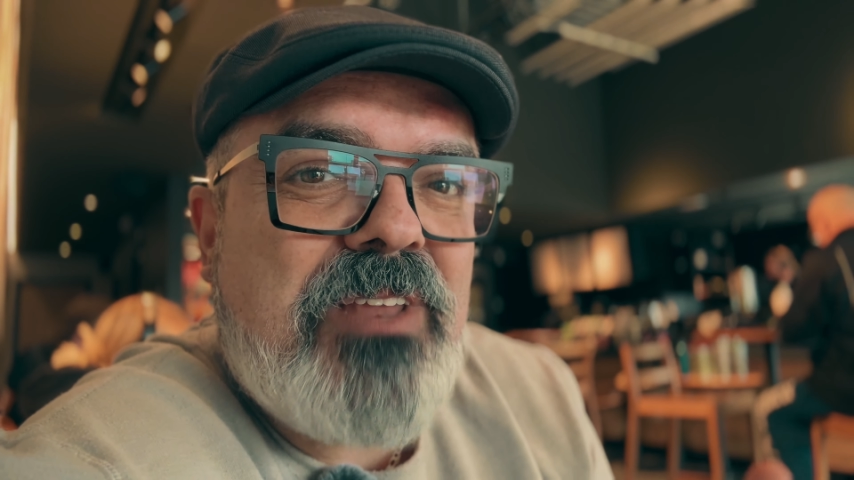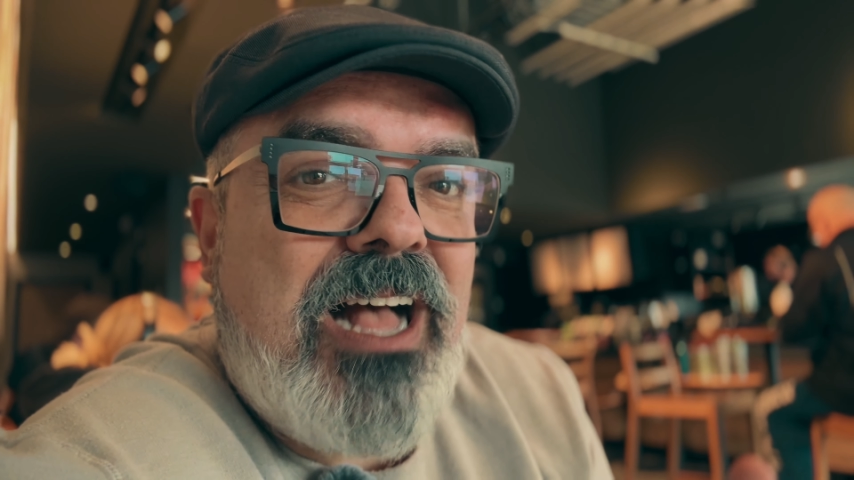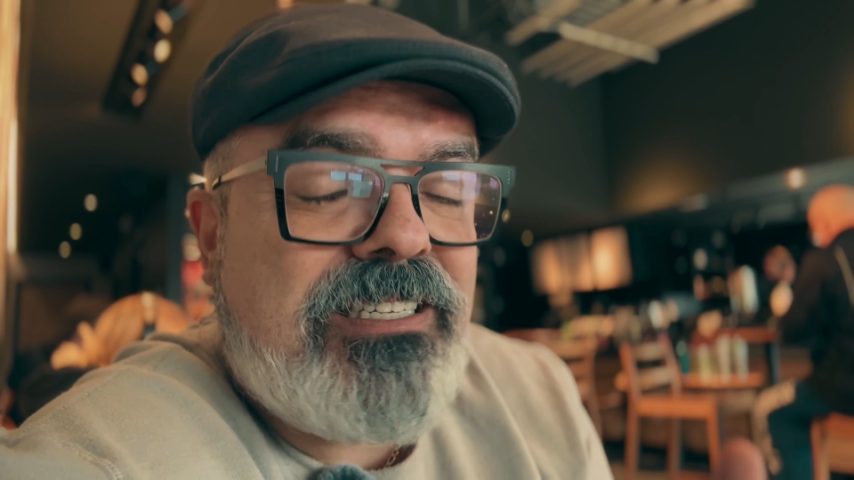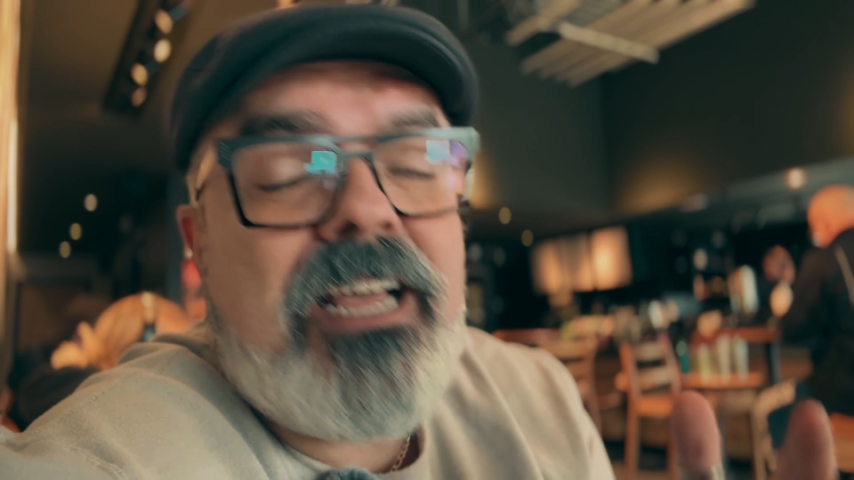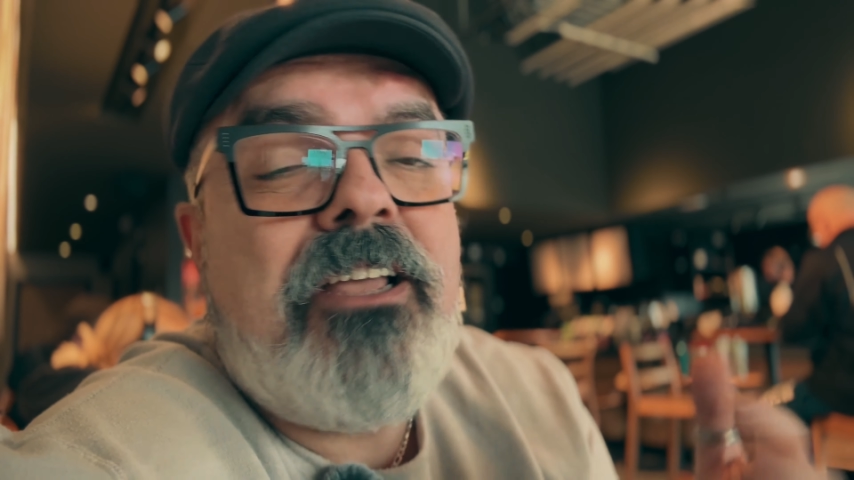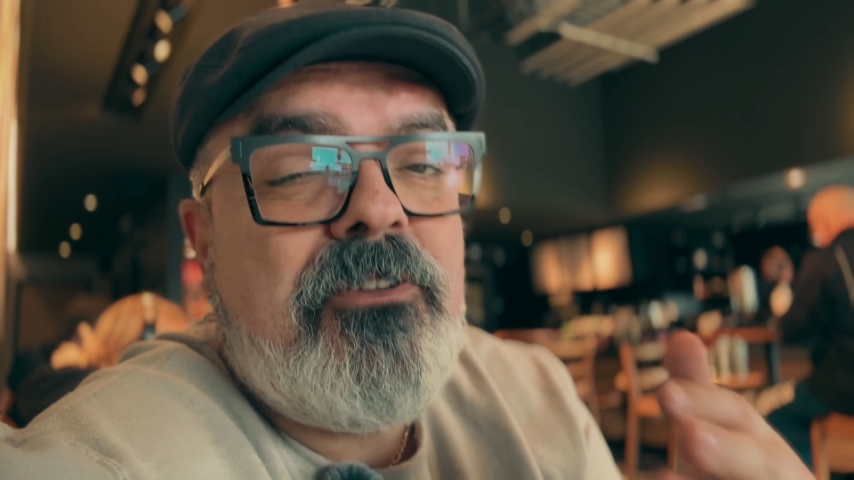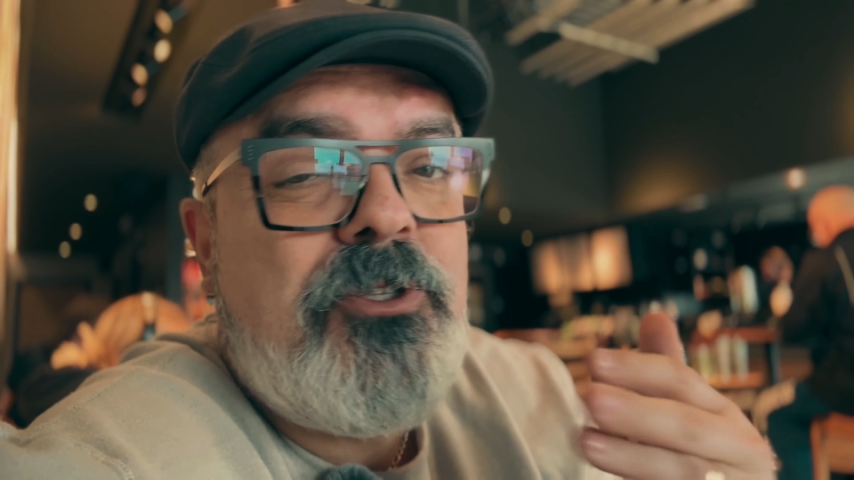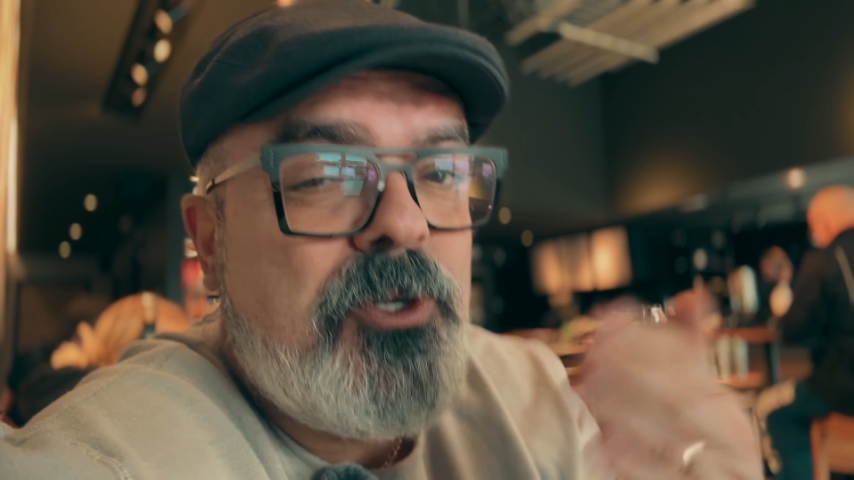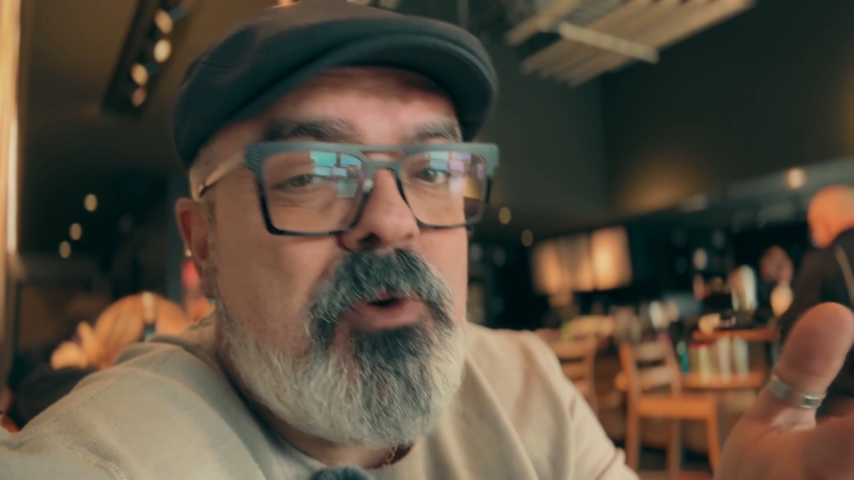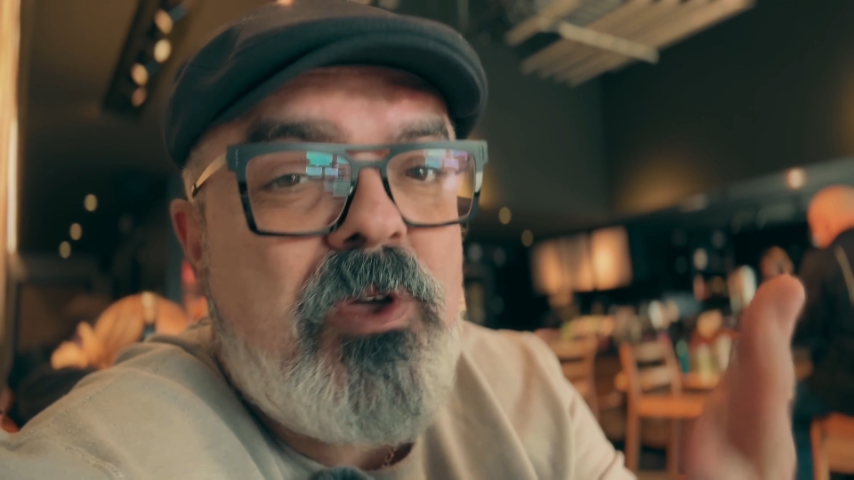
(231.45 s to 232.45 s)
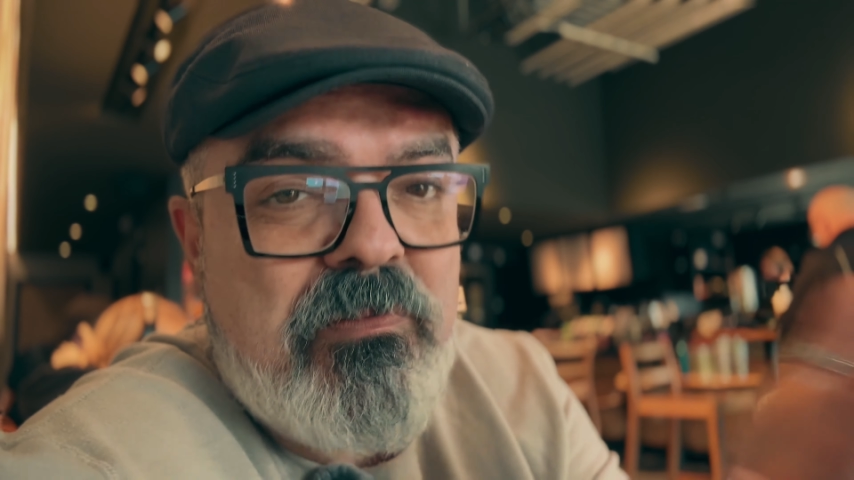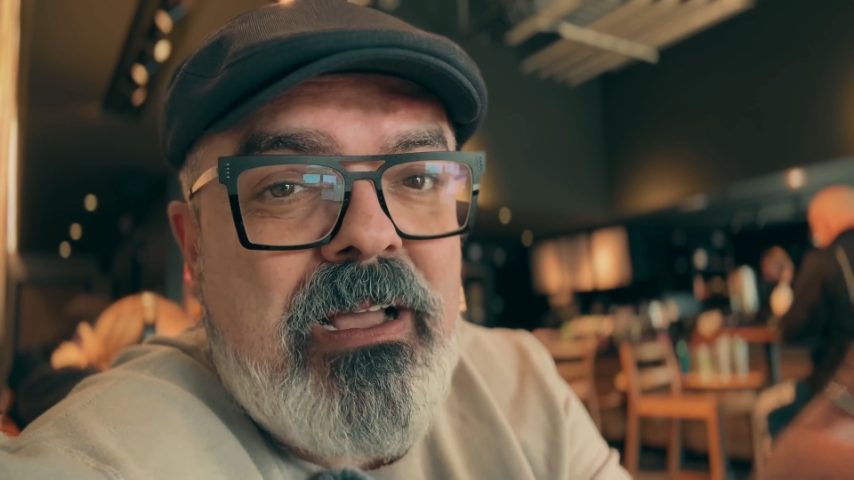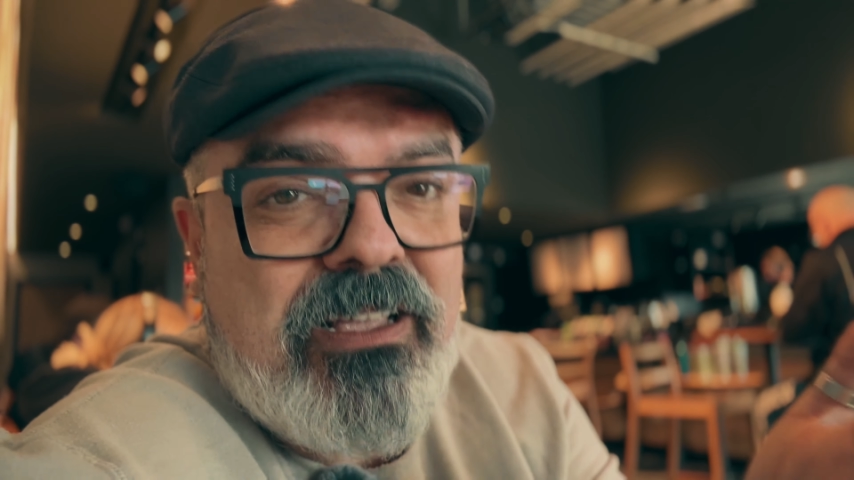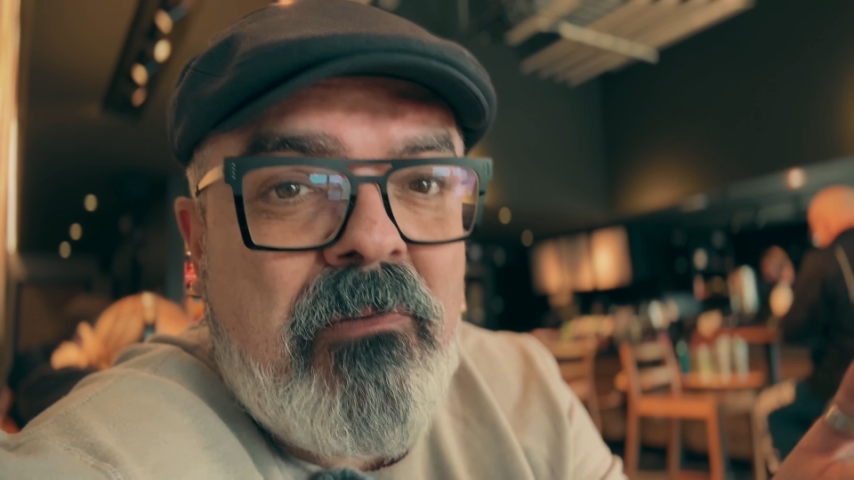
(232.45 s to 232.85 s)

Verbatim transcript: as I do with my